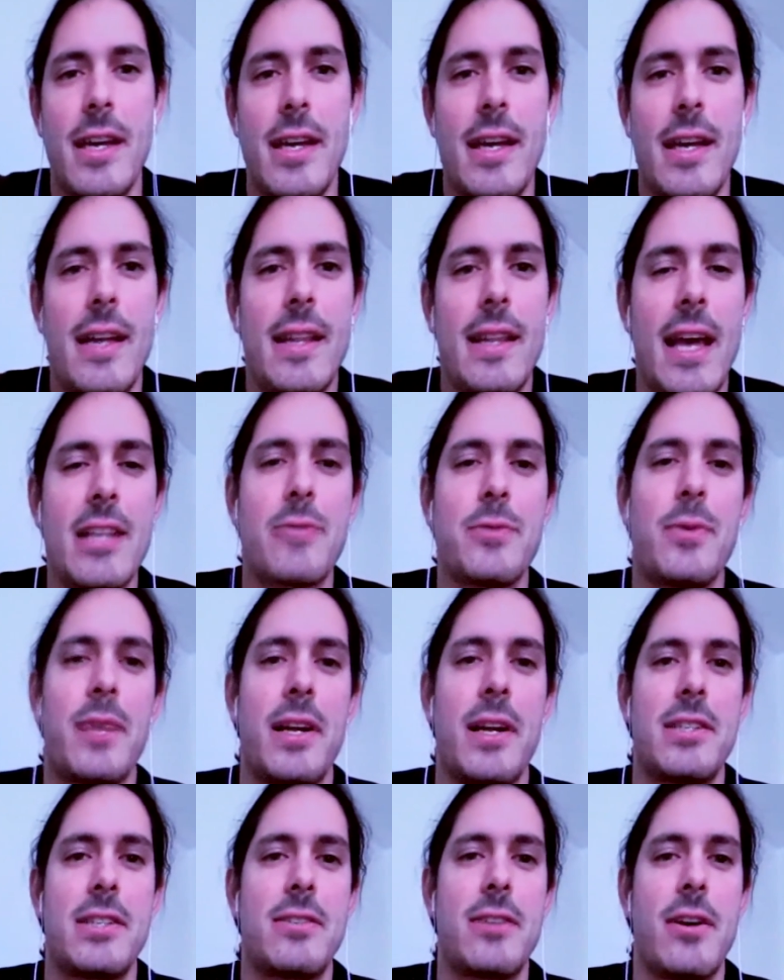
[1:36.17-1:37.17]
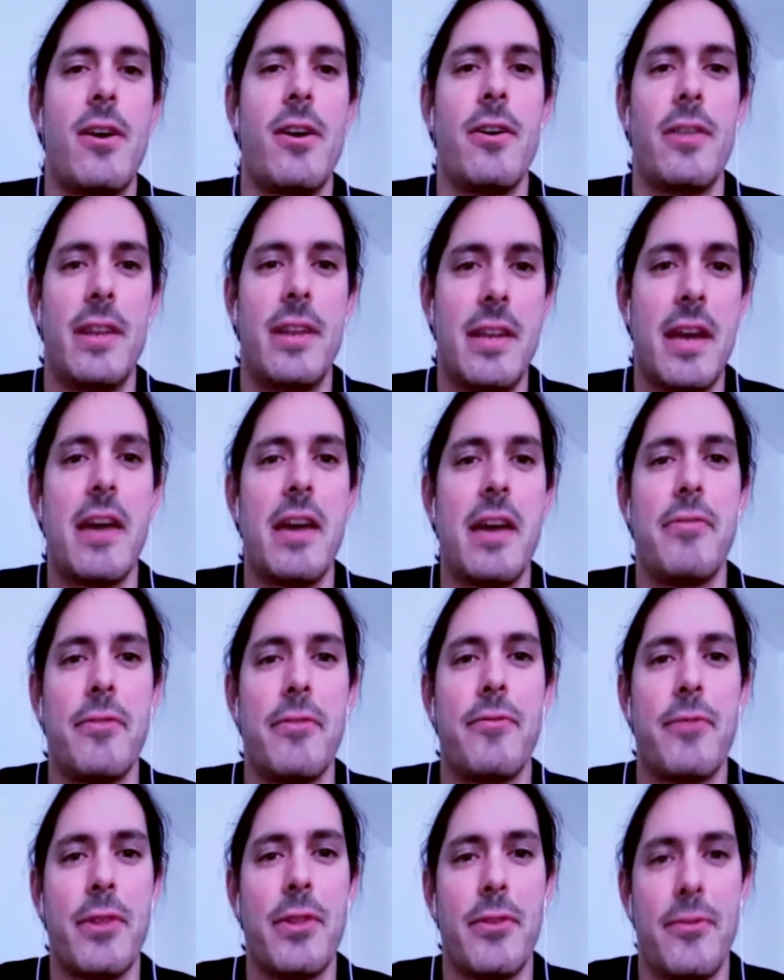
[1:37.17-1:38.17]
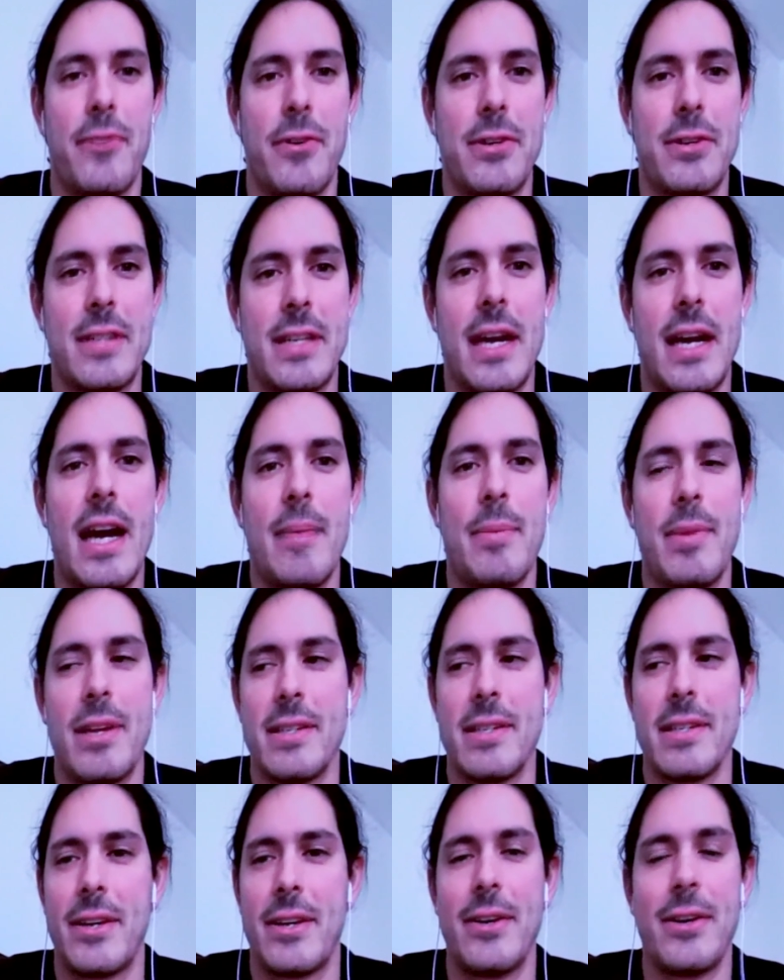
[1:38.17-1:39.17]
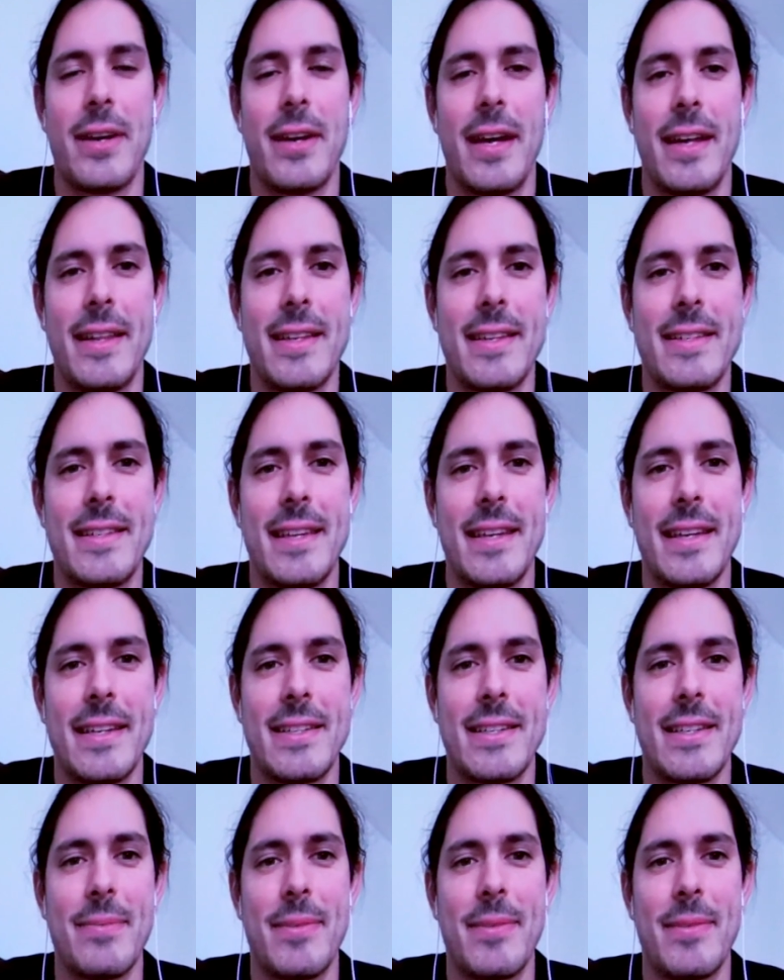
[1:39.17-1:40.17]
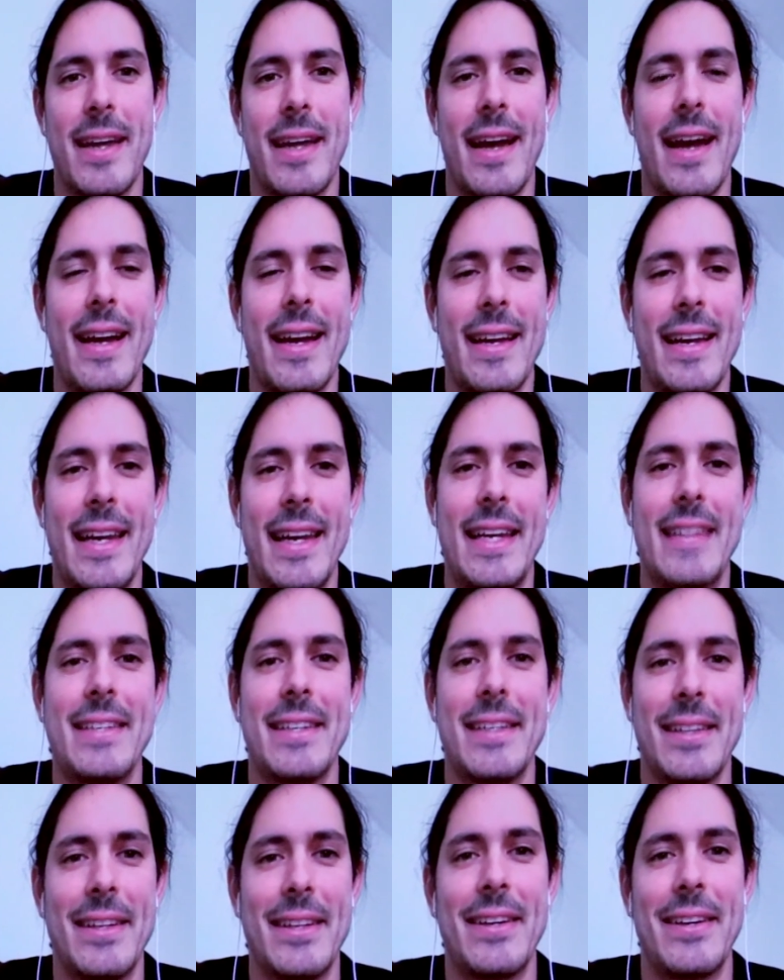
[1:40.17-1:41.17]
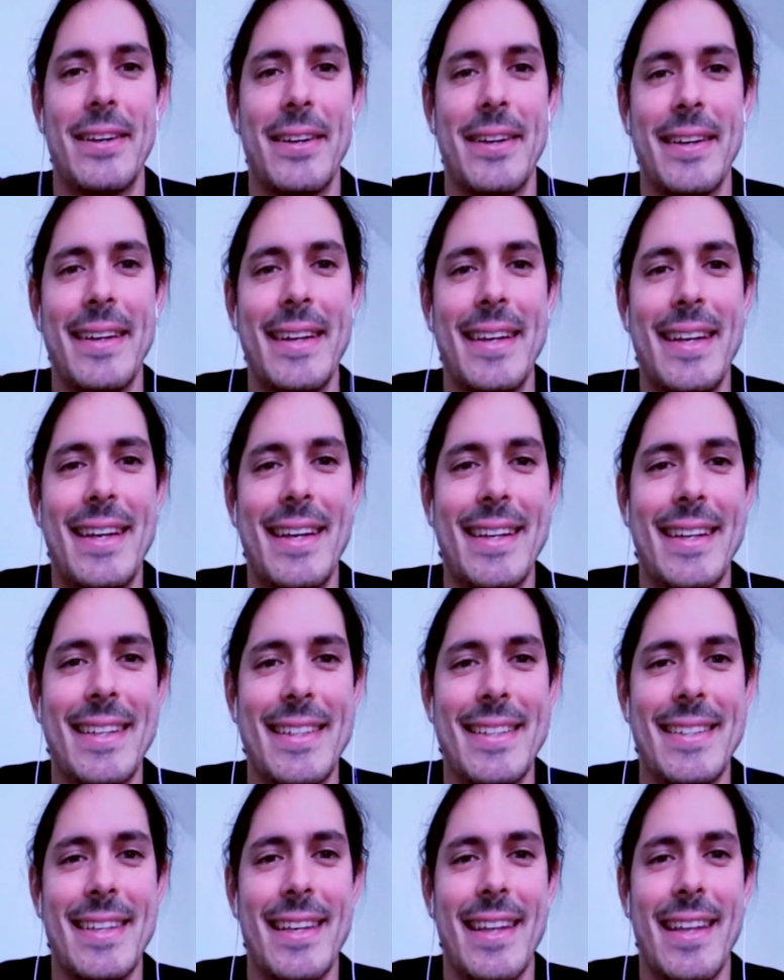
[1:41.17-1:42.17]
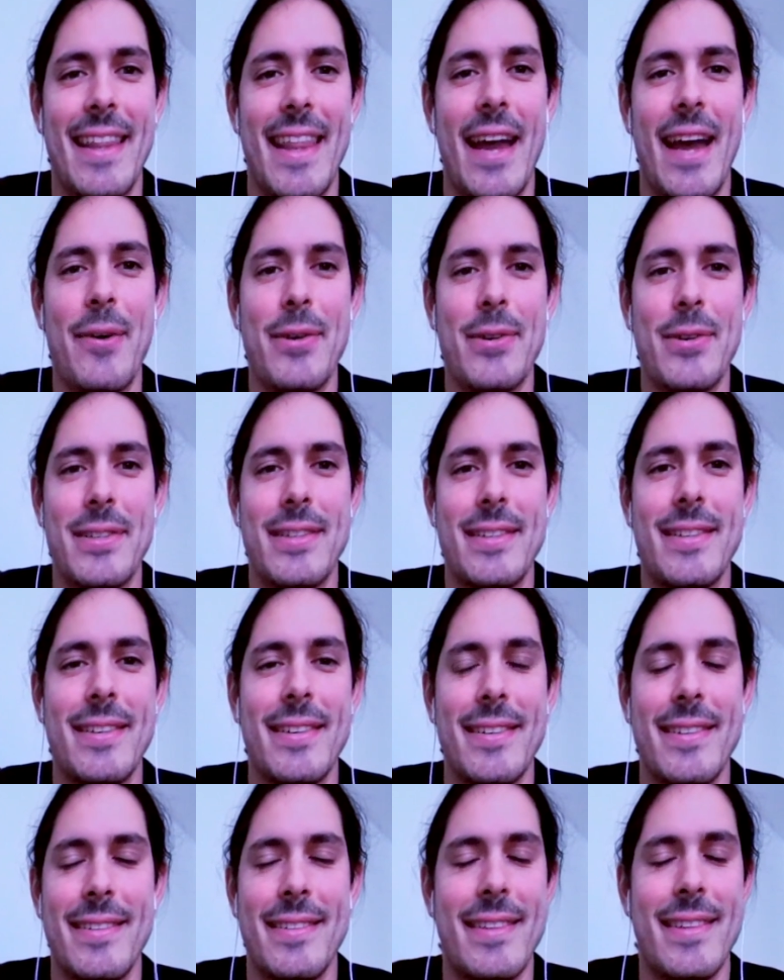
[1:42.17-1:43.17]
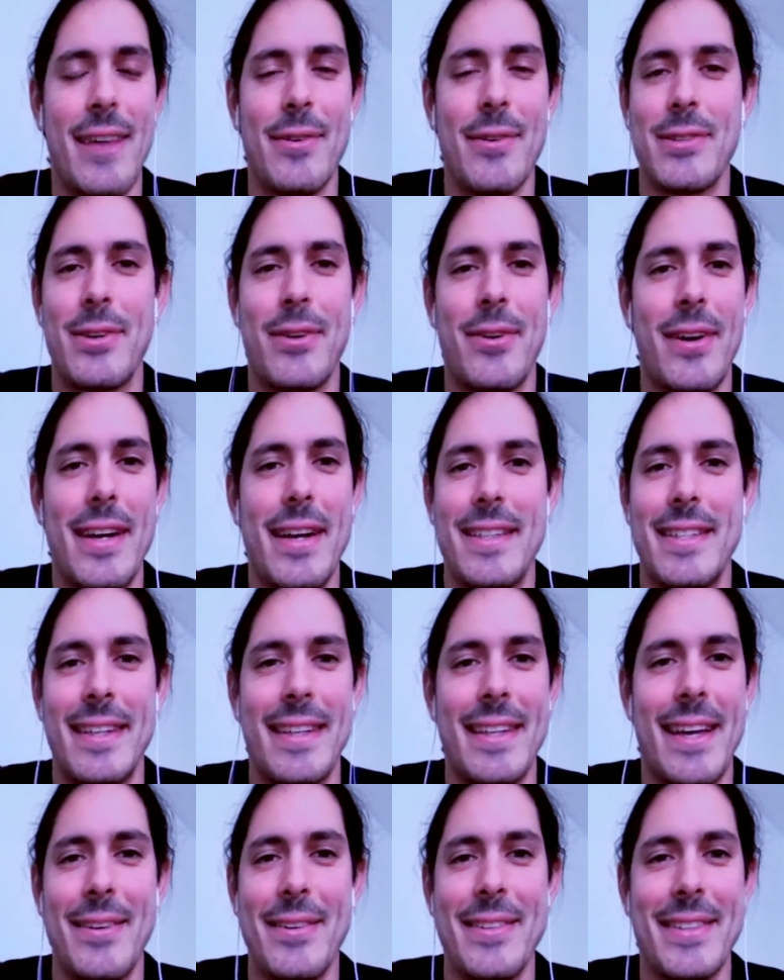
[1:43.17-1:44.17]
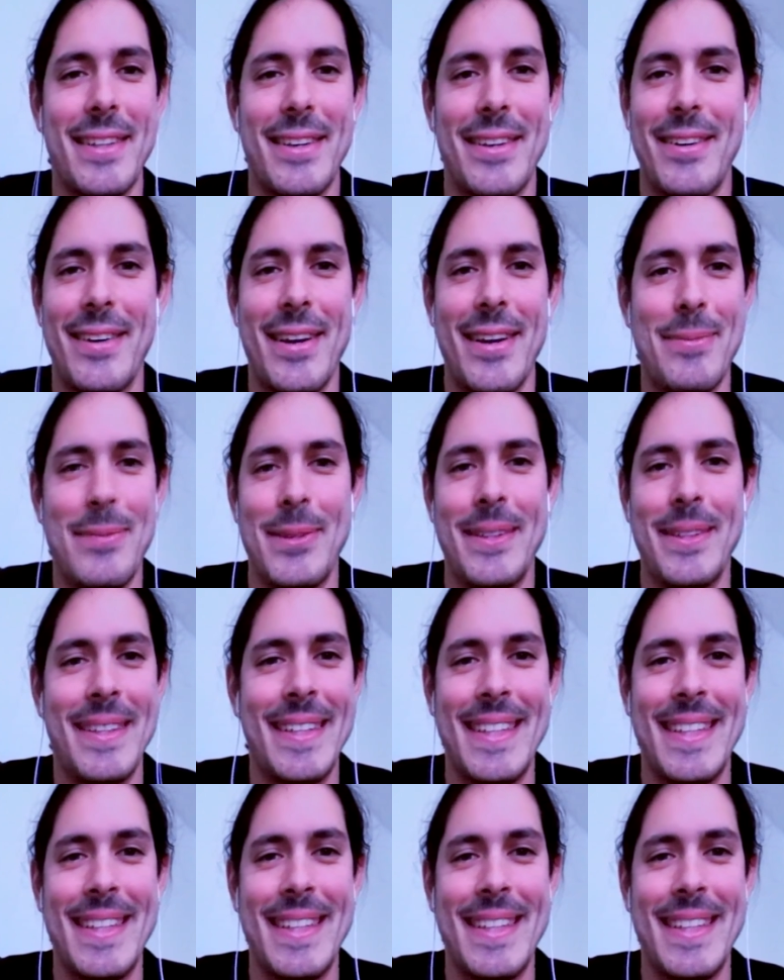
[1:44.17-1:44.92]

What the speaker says: That's when I saw the knife for the first time. I was like, okay, this thing is something that I need to learn. Because that was crazy. That was incredible.